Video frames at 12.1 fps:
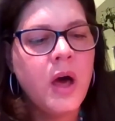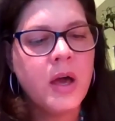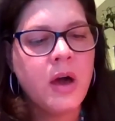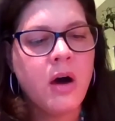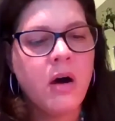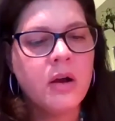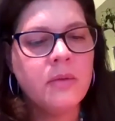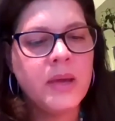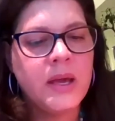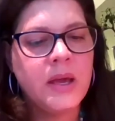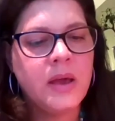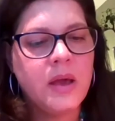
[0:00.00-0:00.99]

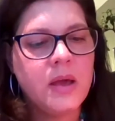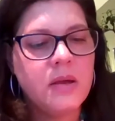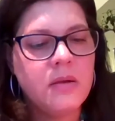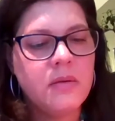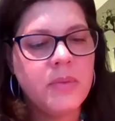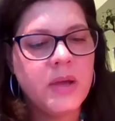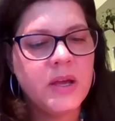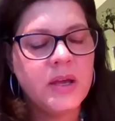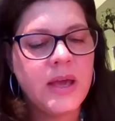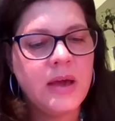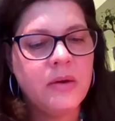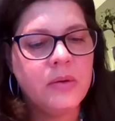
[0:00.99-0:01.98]
economy in
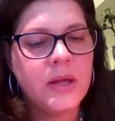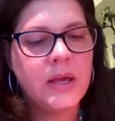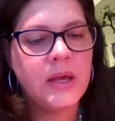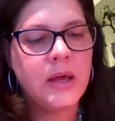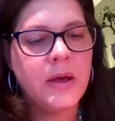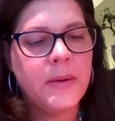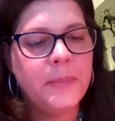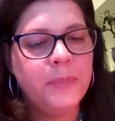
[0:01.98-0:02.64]
Pitkin County.